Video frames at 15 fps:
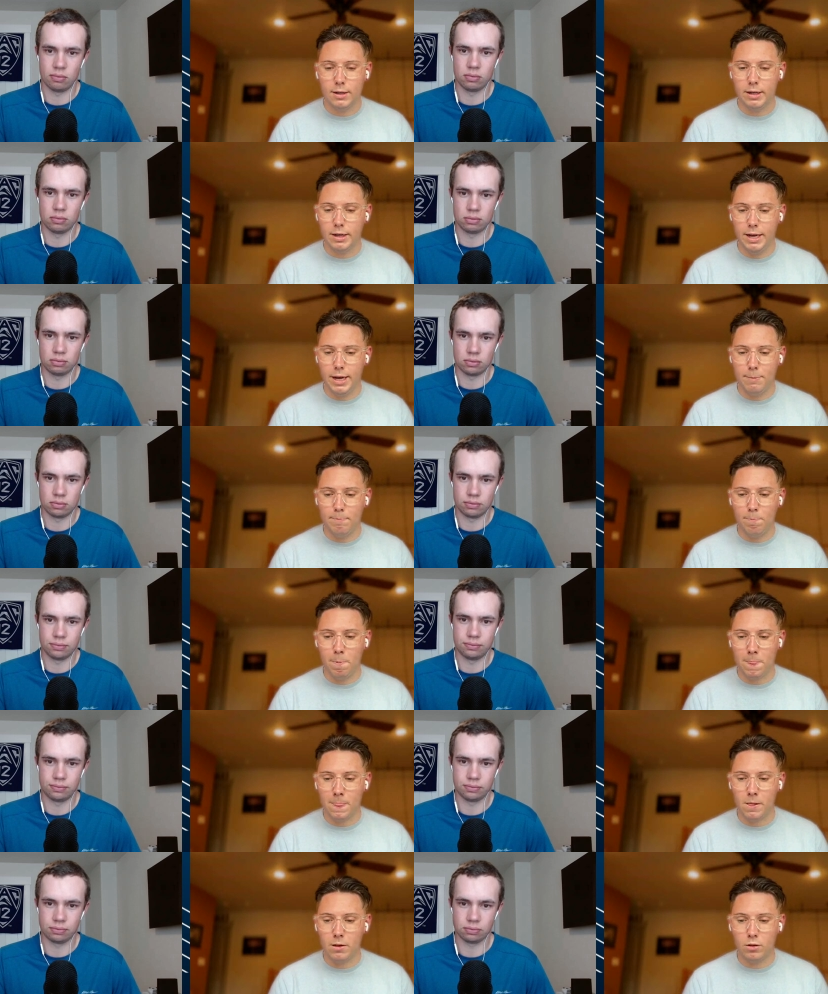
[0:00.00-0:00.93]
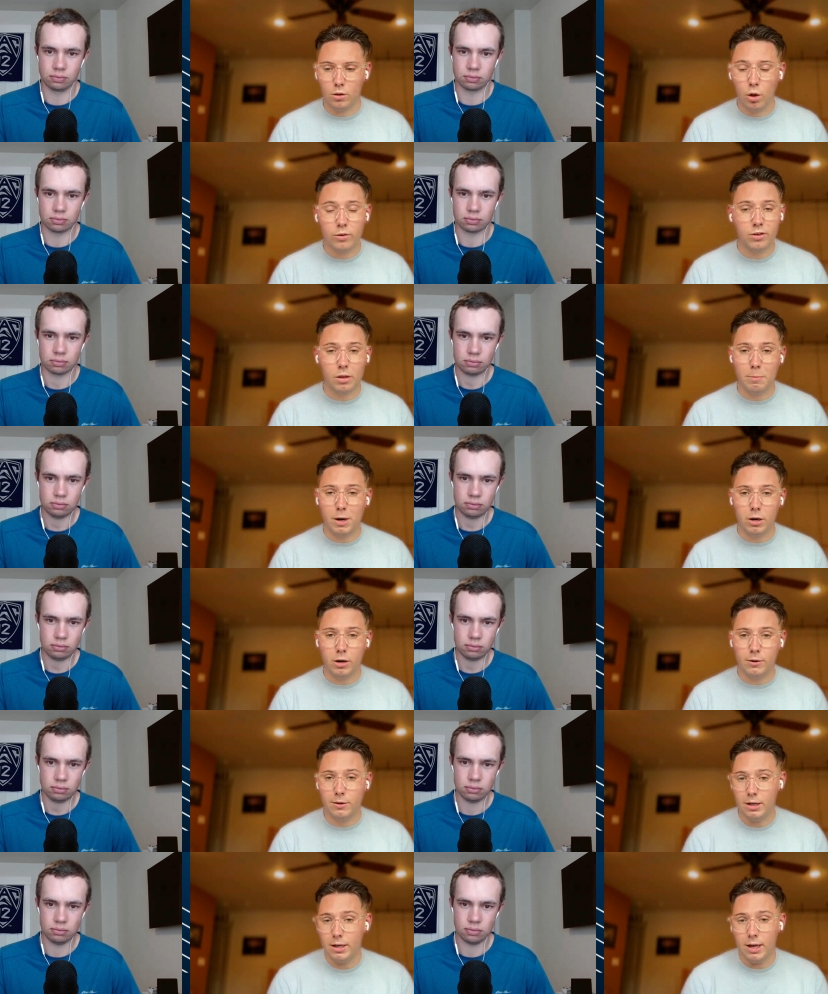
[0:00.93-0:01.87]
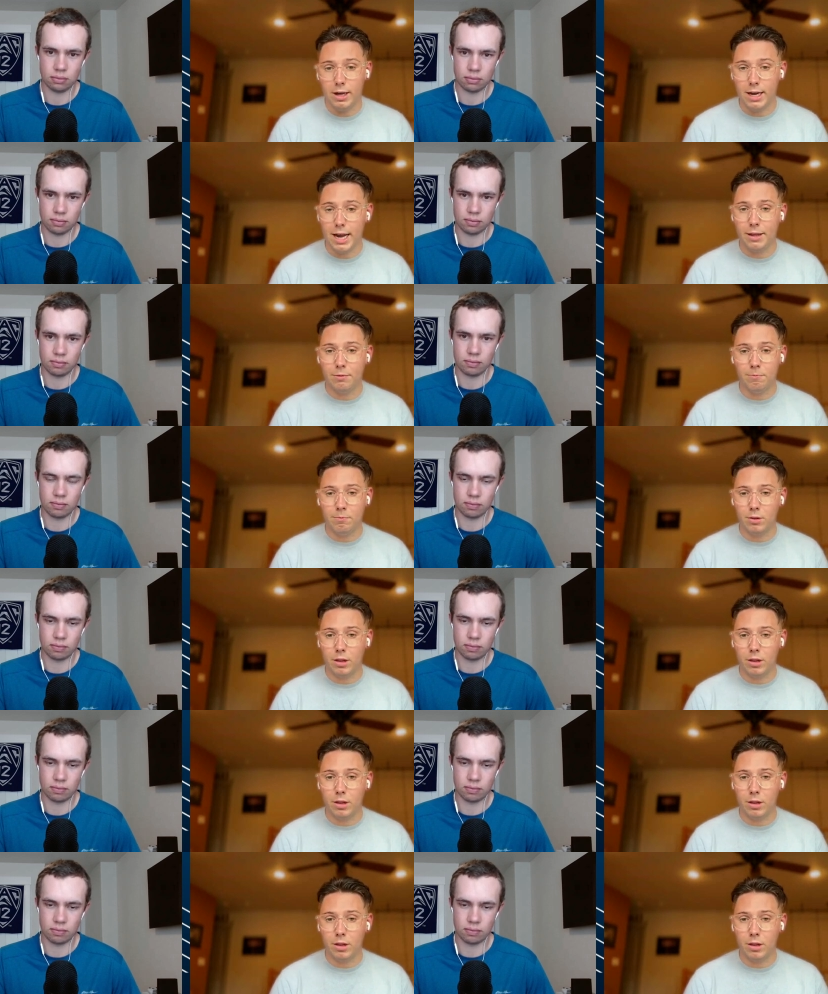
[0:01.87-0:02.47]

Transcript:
Speaker 1: Um, looks the part uh, again,